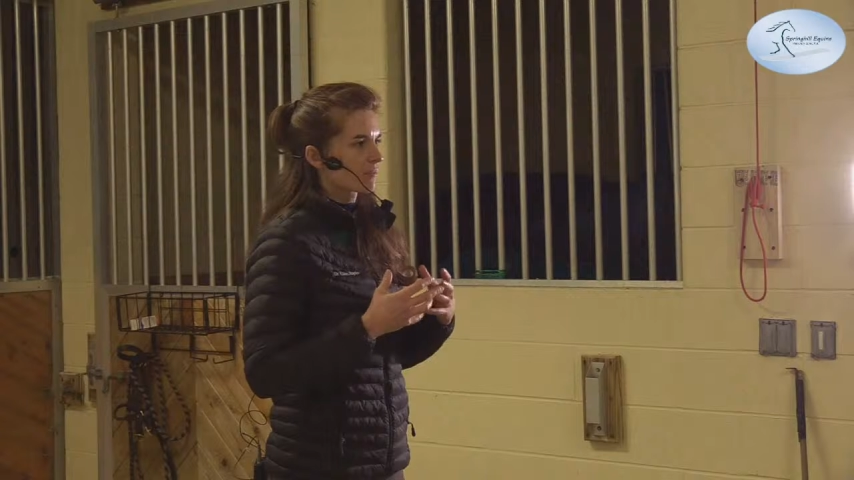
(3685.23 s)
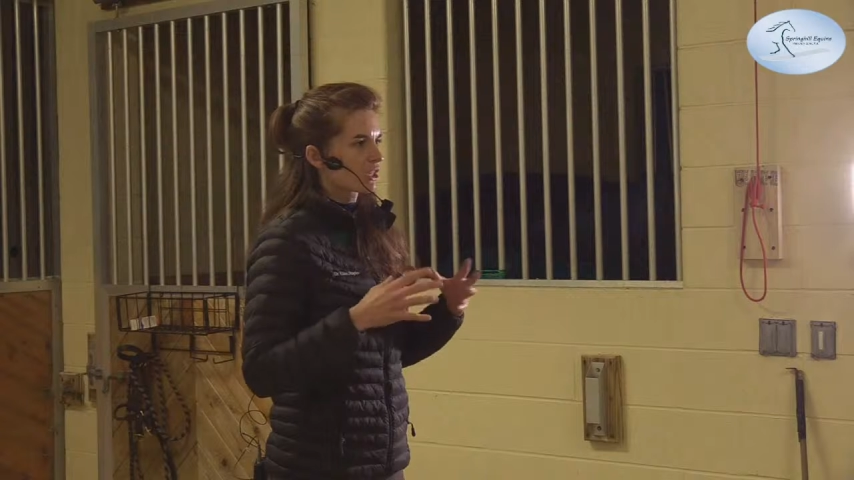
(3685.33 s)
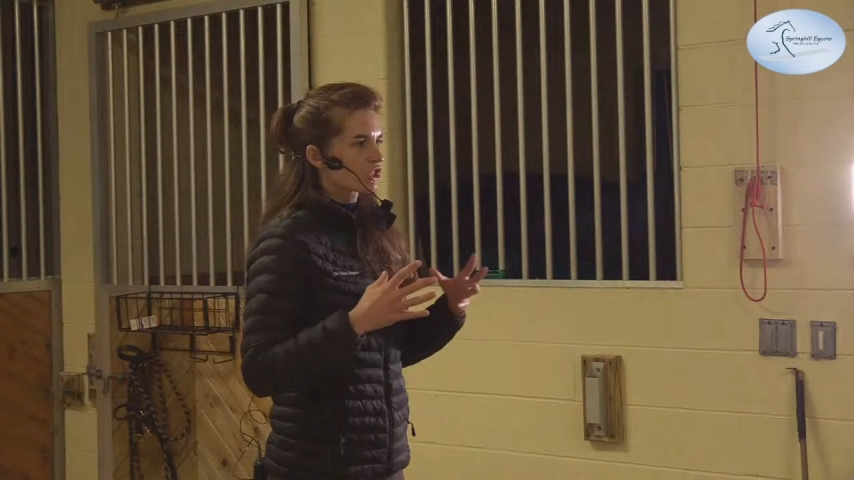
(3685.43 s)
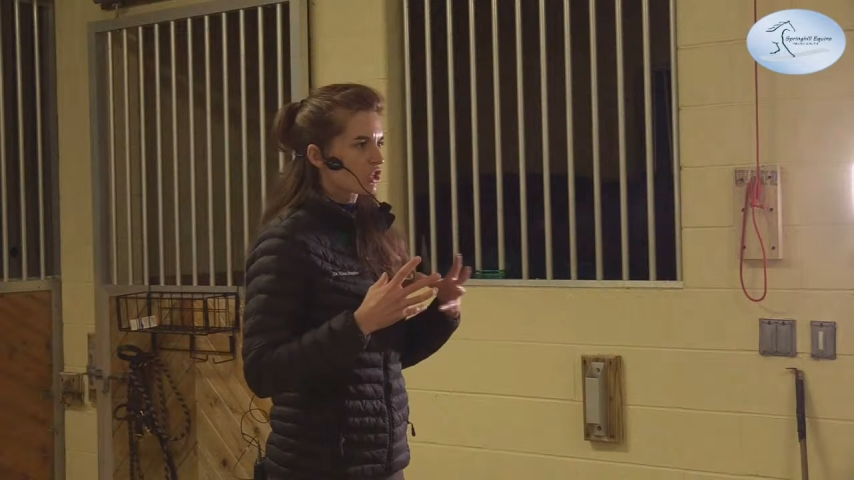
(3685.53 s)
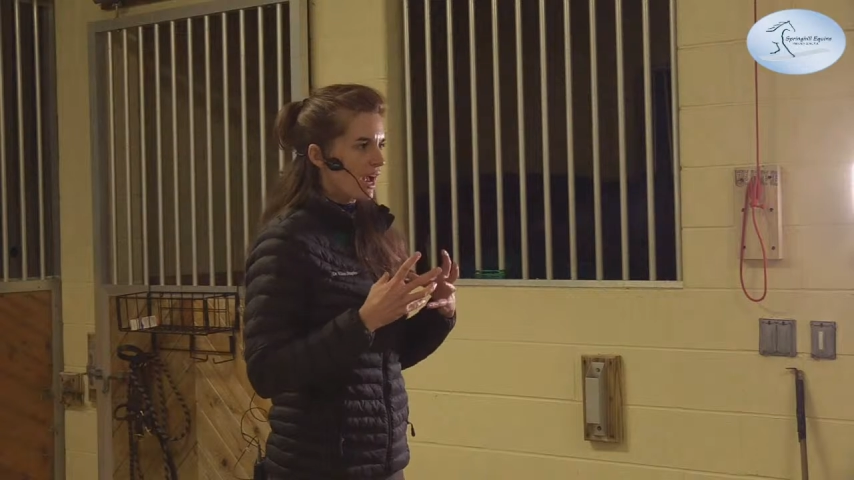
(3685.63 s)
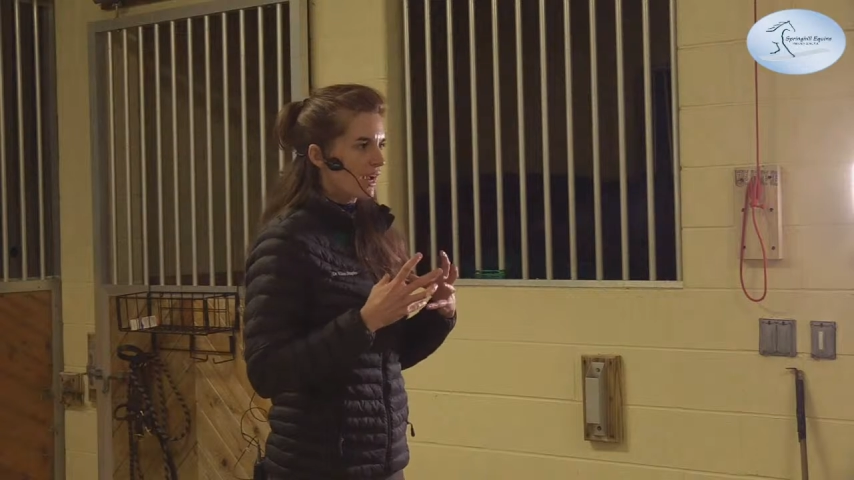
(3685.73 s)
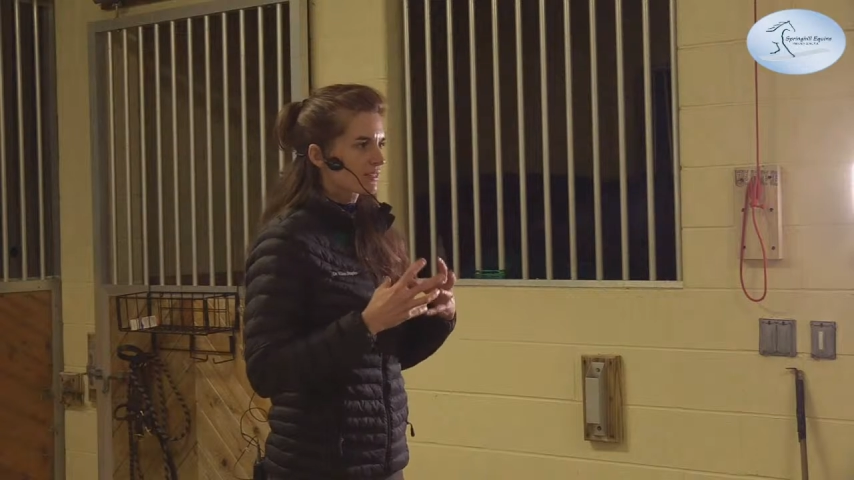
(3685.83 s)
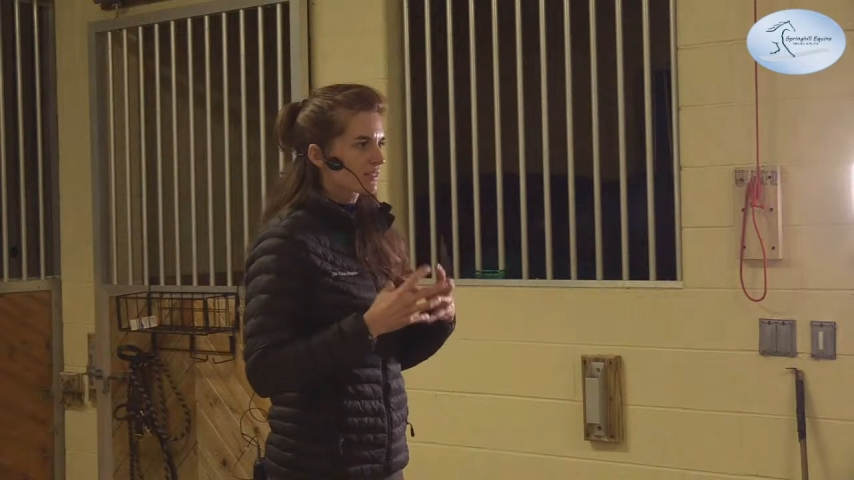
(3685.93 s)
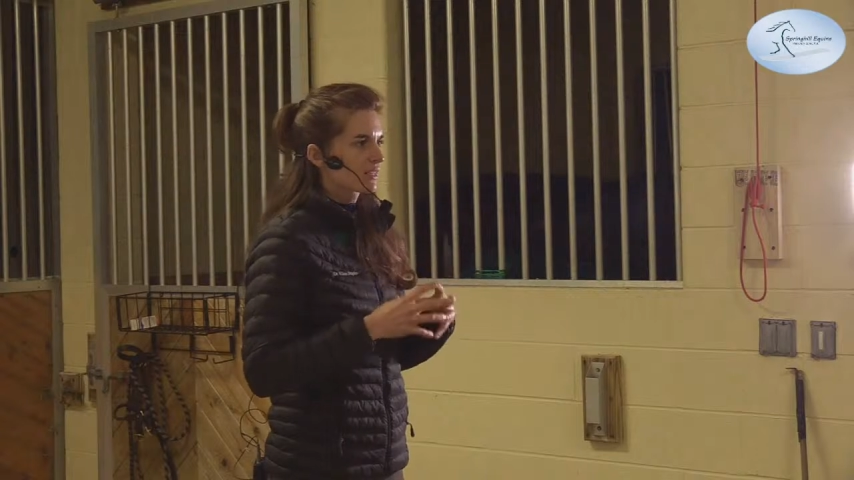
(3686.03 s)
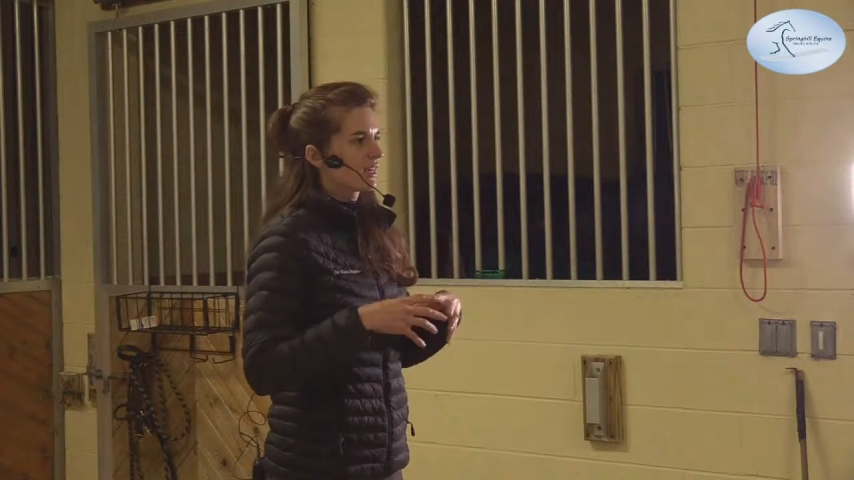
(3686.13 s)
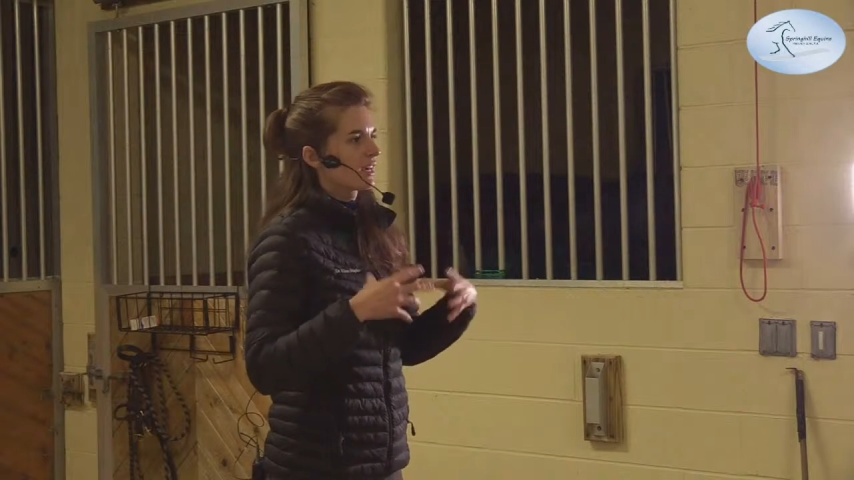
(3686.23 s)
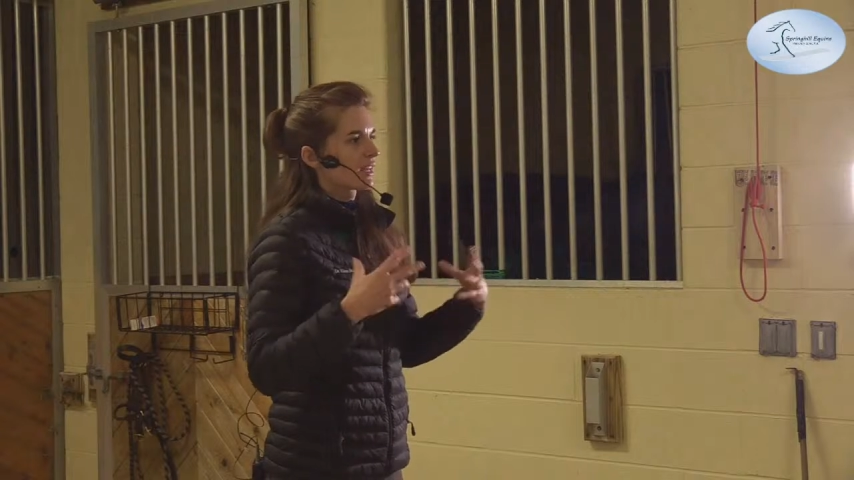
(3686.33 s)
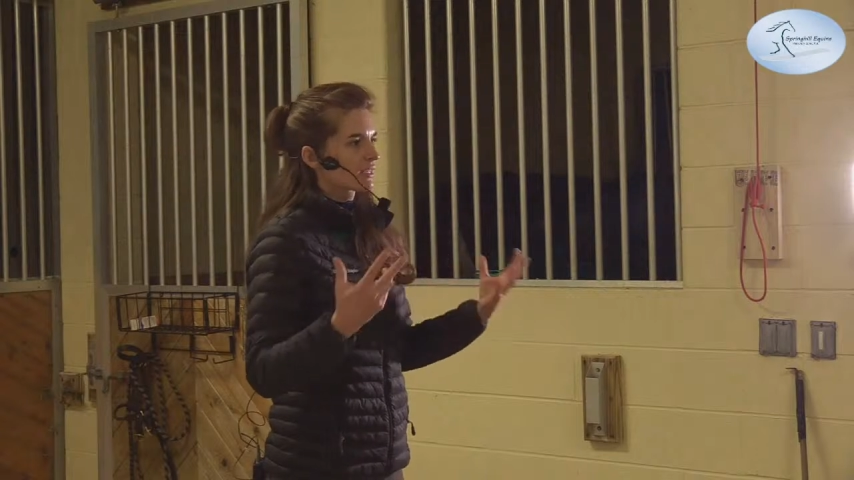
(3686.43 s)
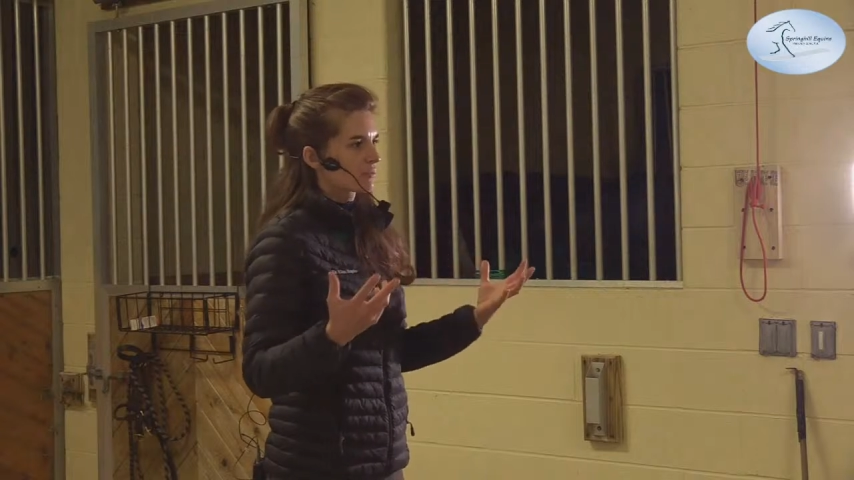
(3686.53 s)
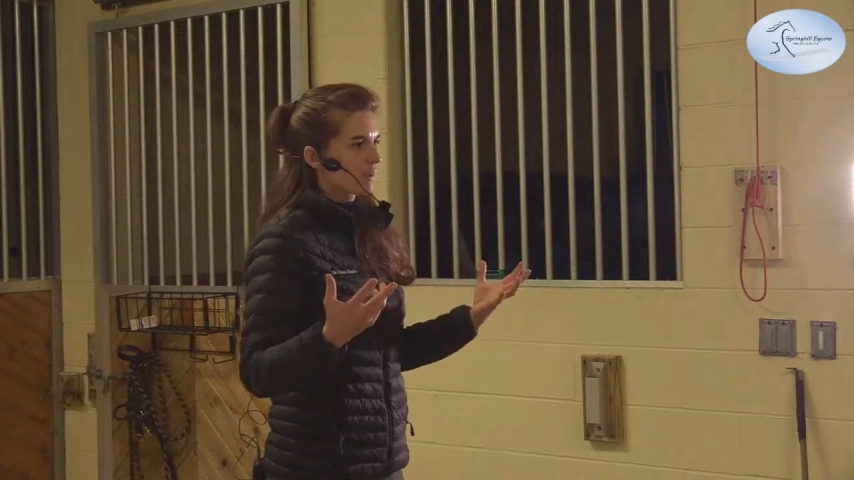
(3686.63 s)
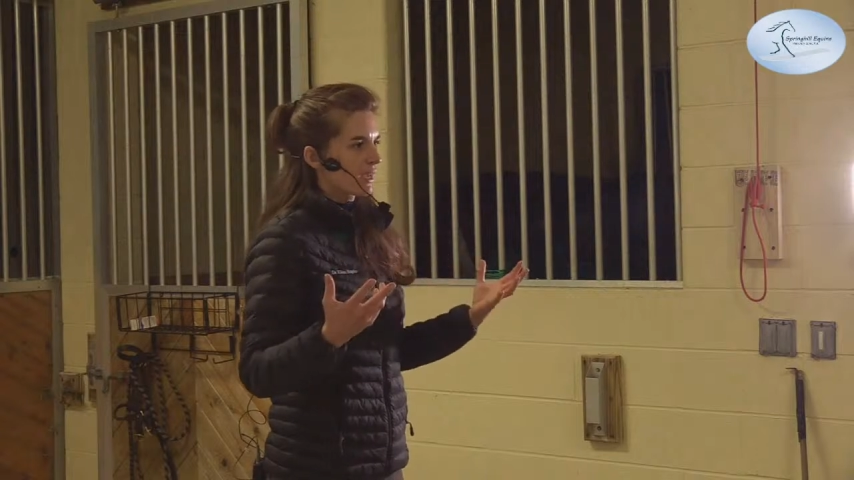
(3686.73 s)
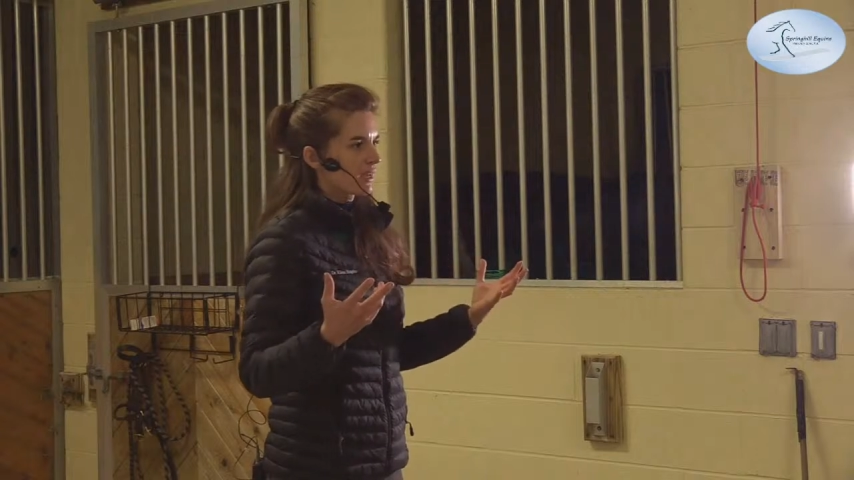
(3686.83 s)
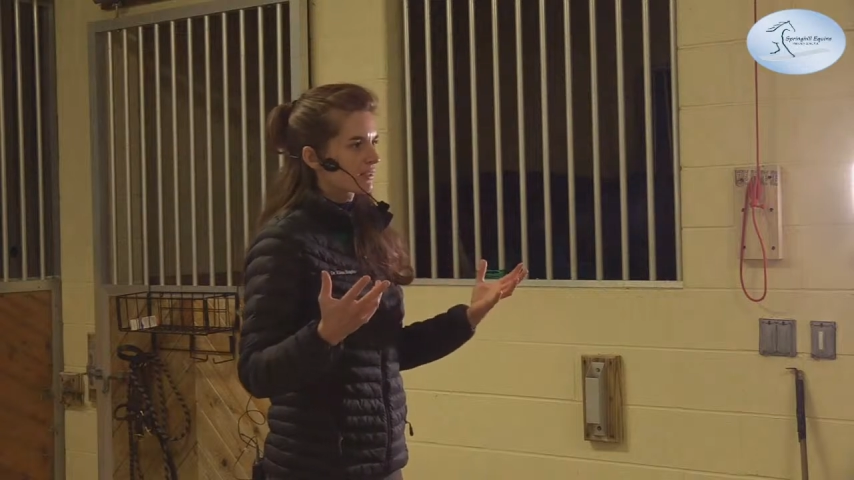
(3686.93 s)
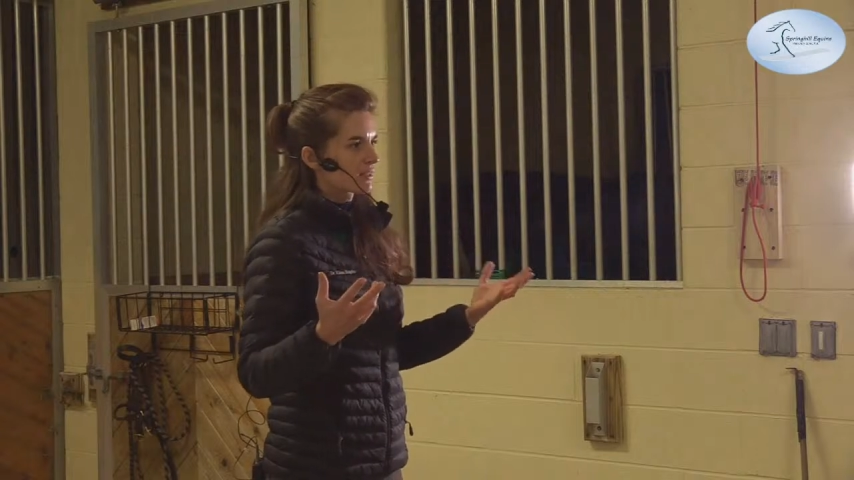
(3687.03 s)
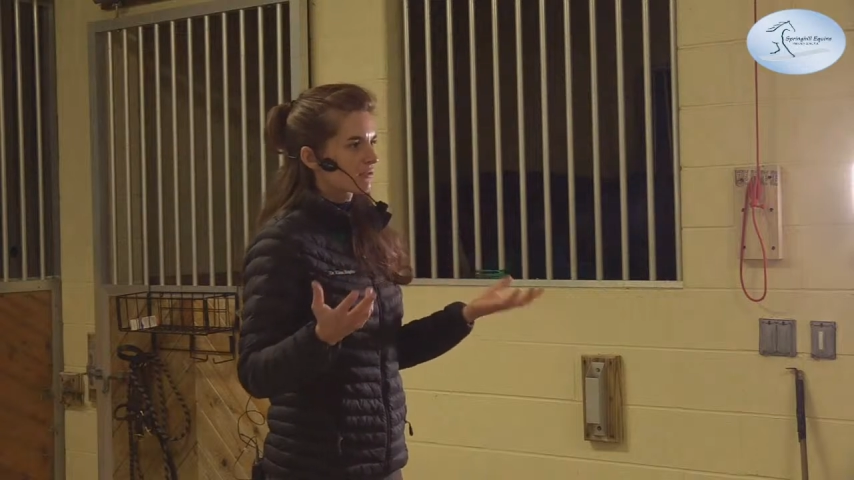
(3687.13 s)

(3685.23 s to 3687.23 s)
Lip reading: contracts and expands